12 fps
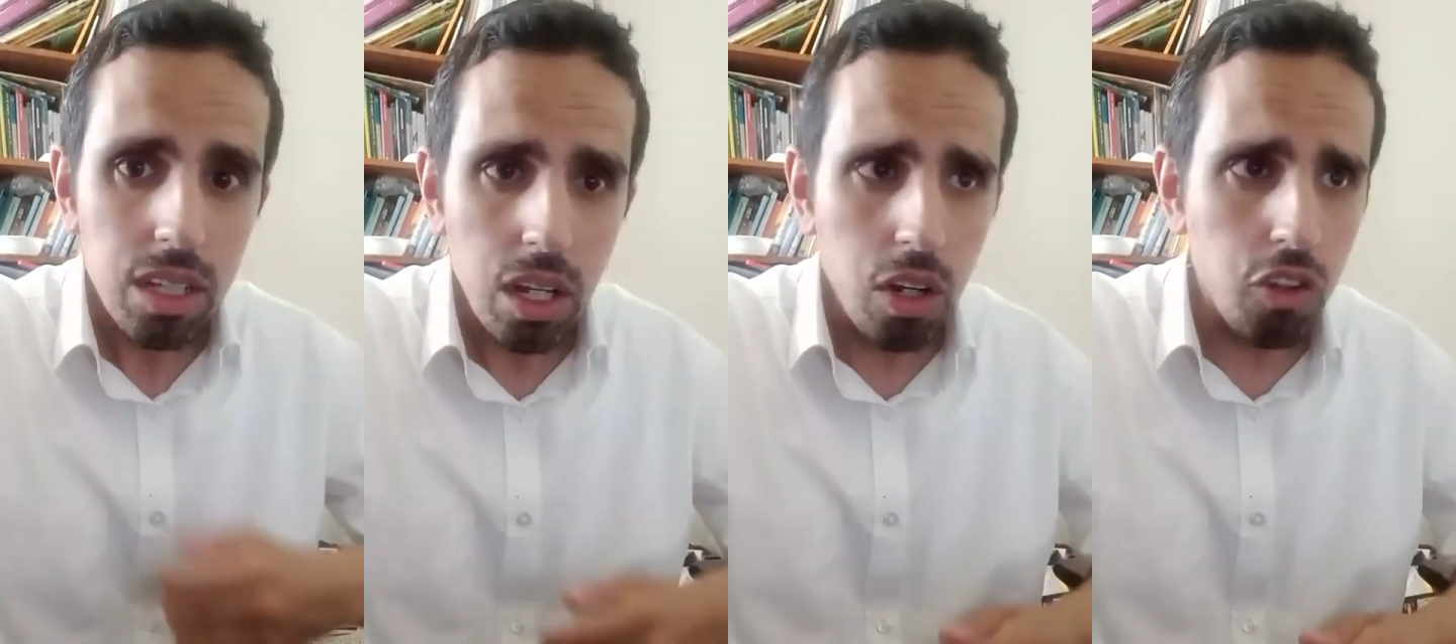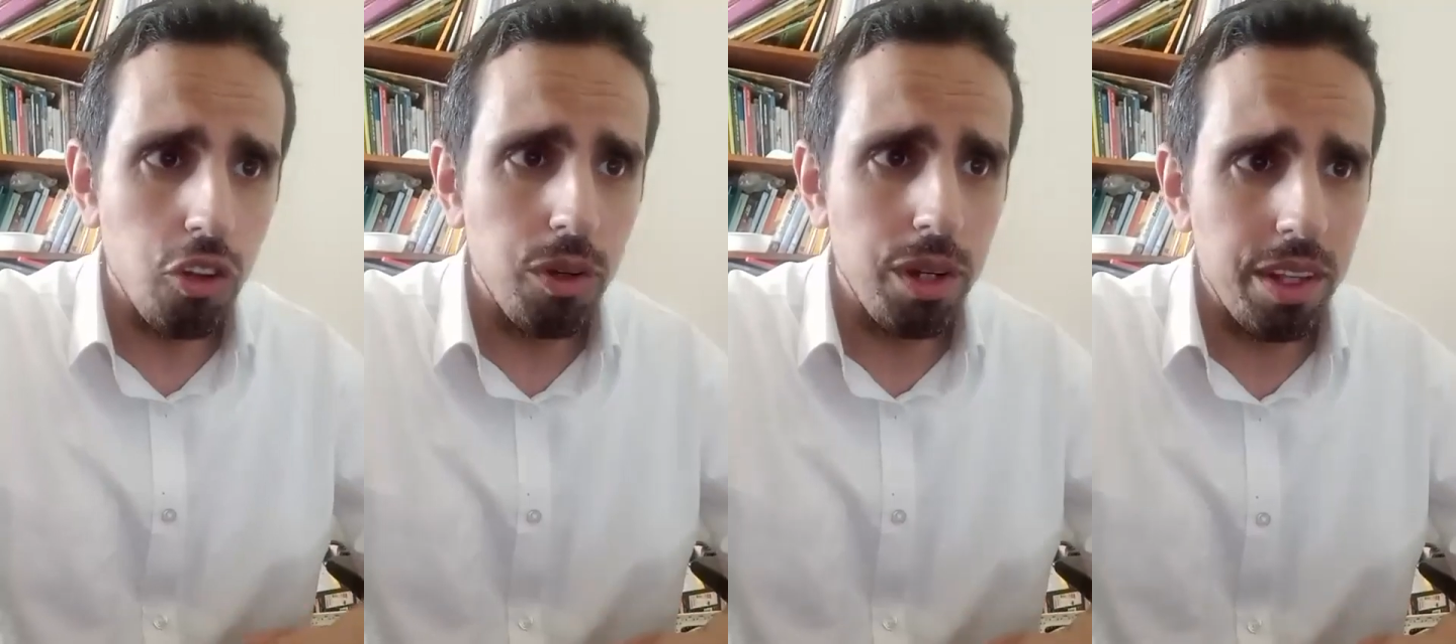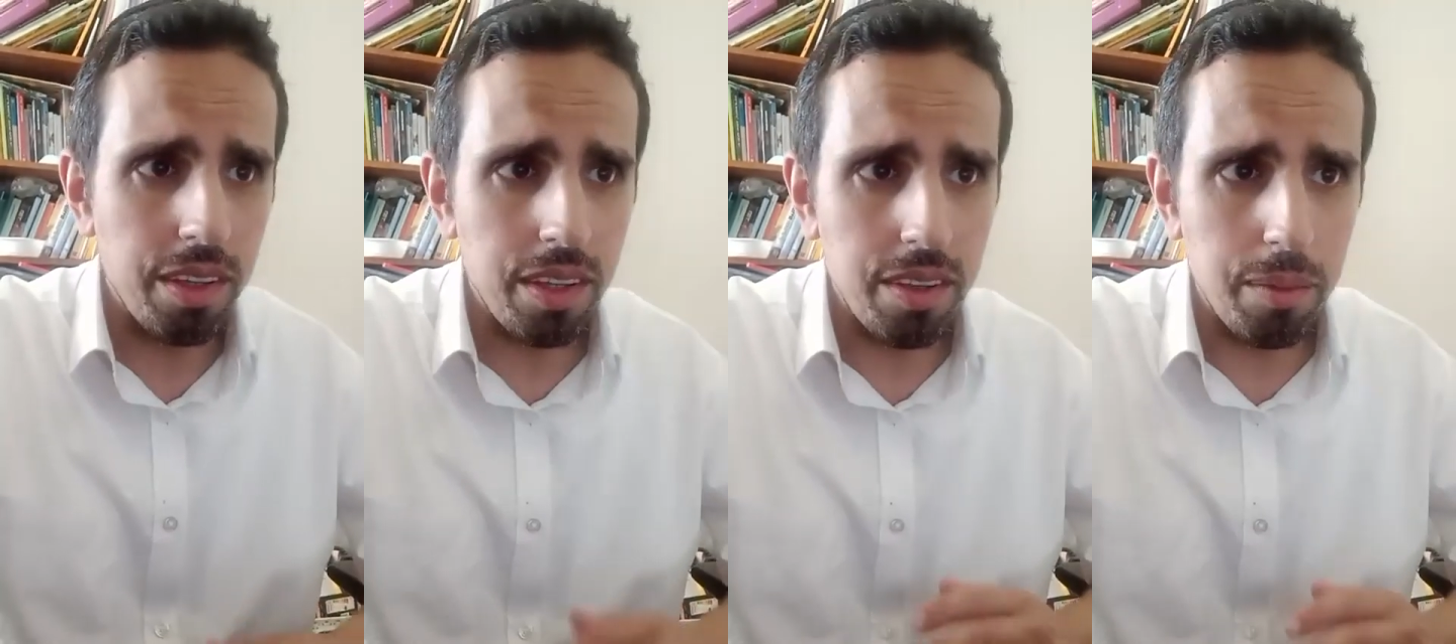
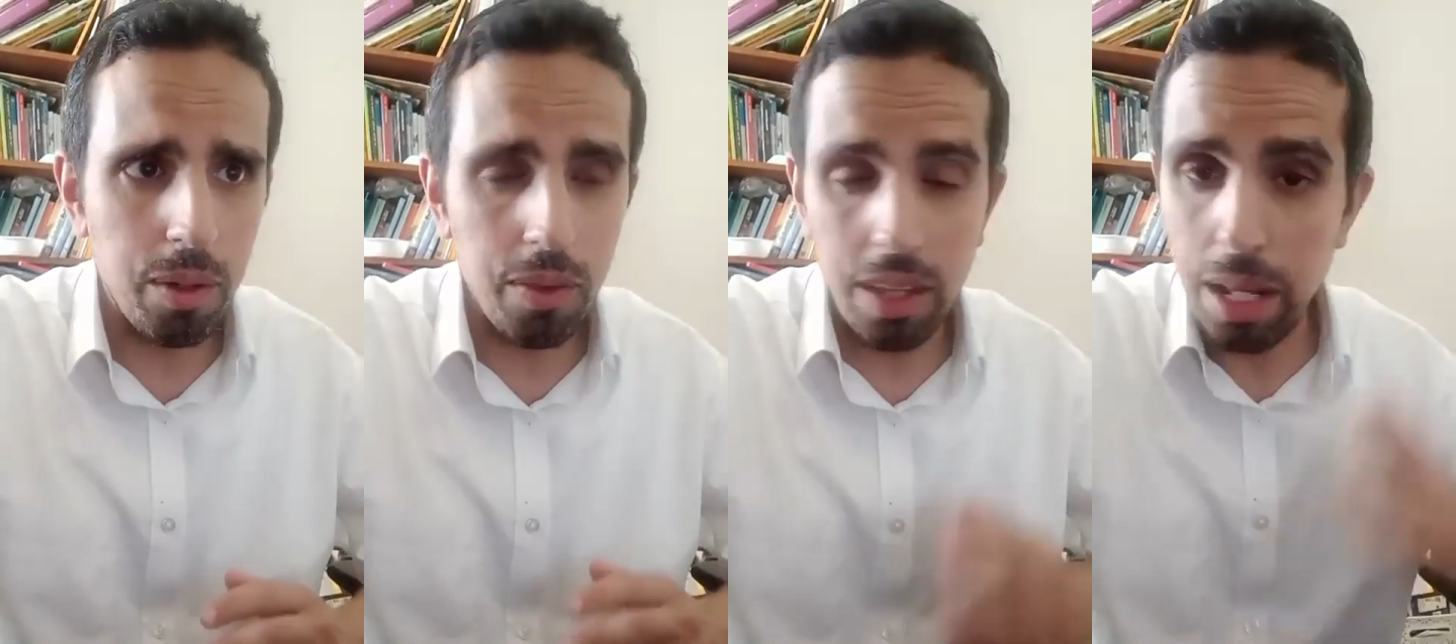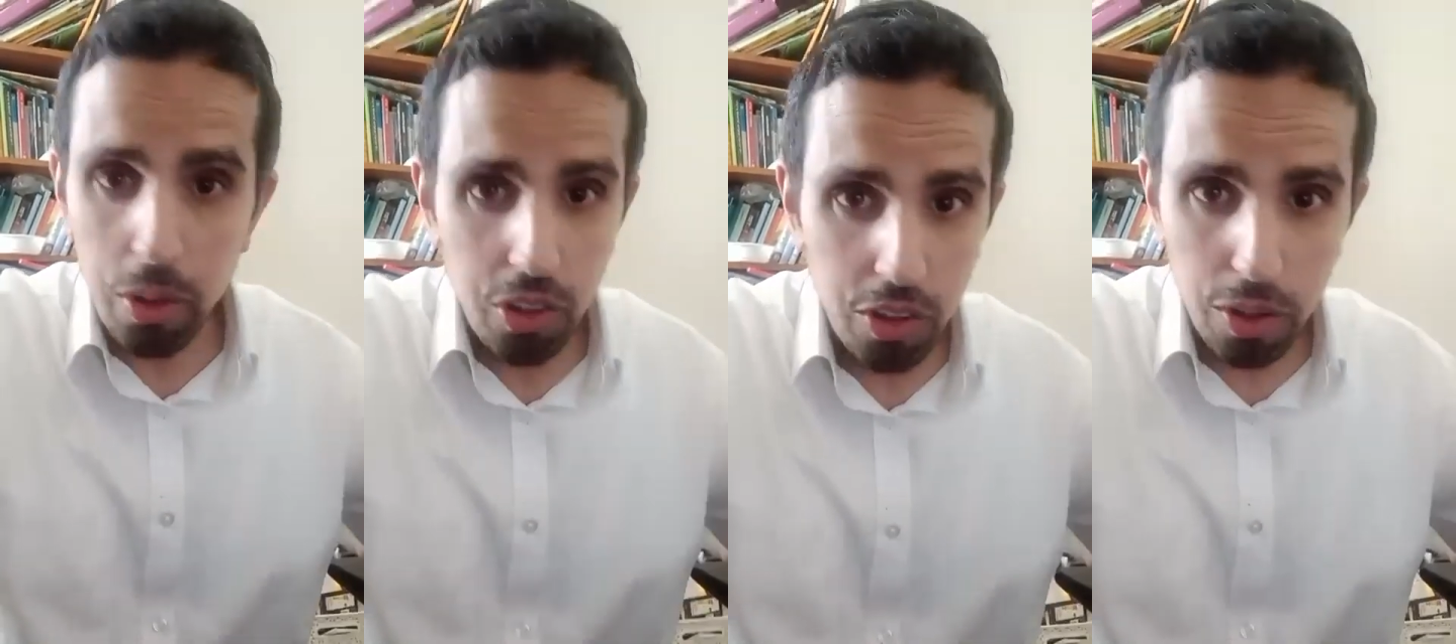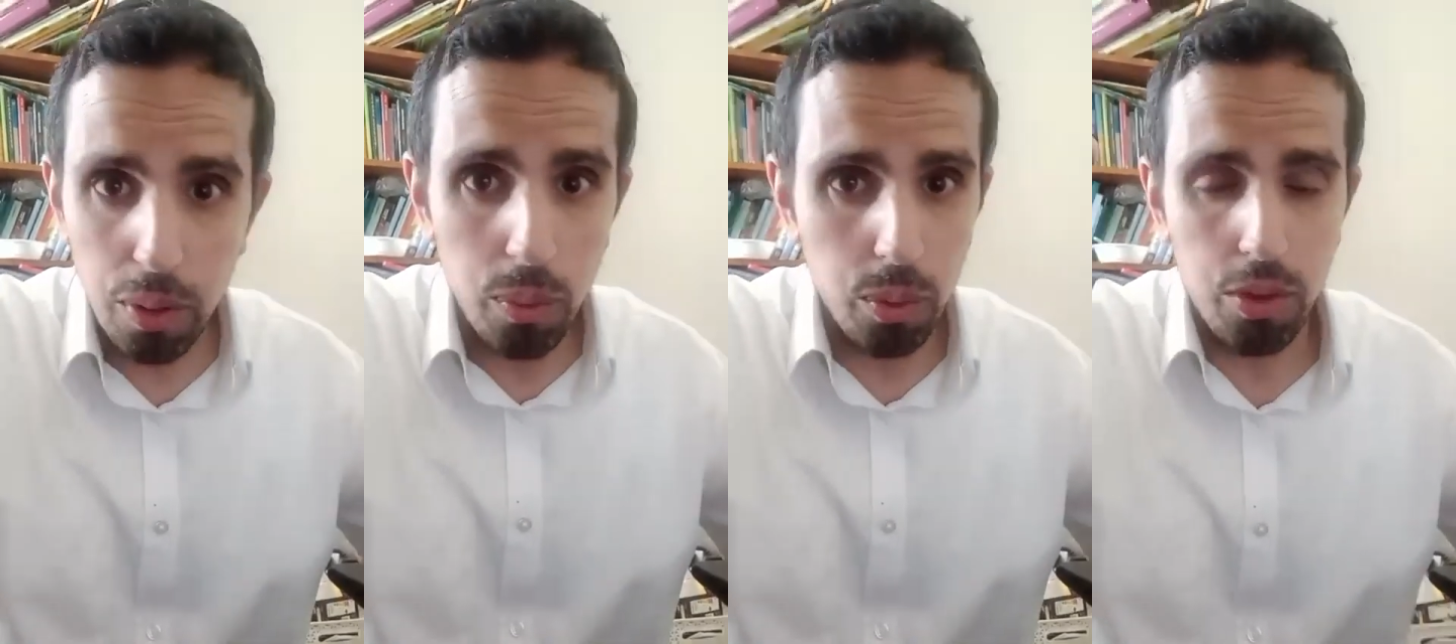Tunisia, something of the name which is
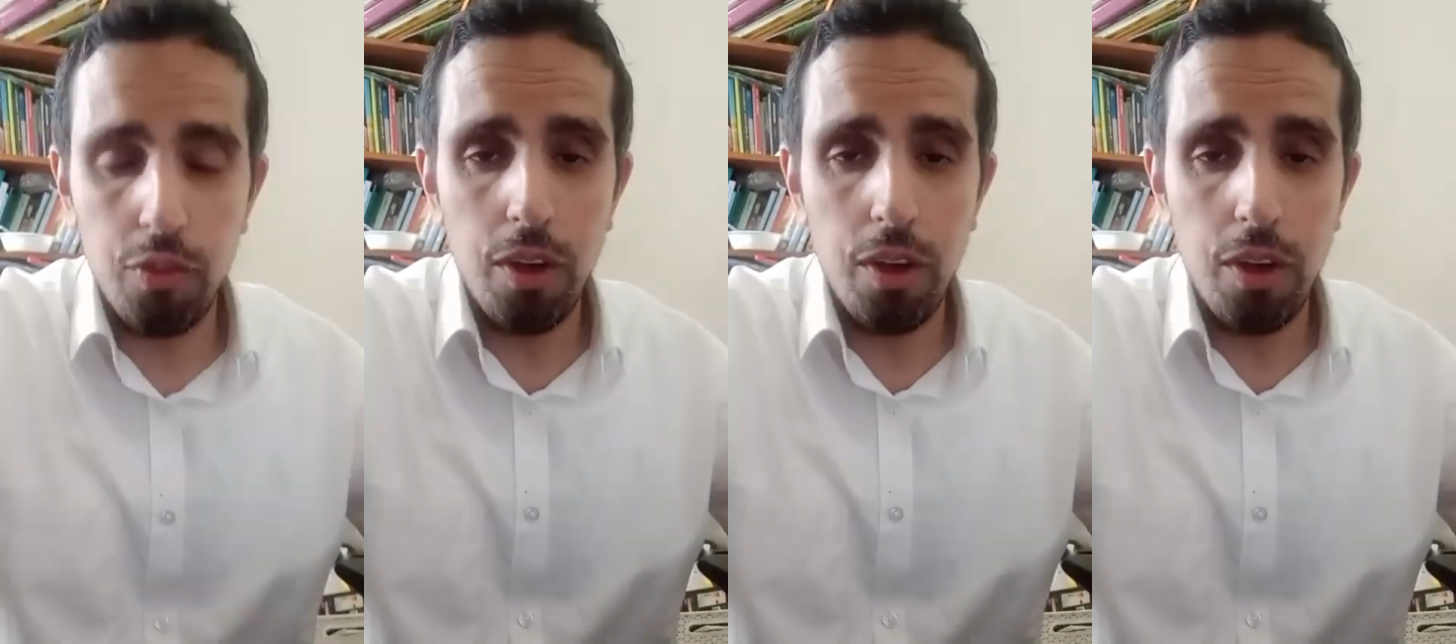also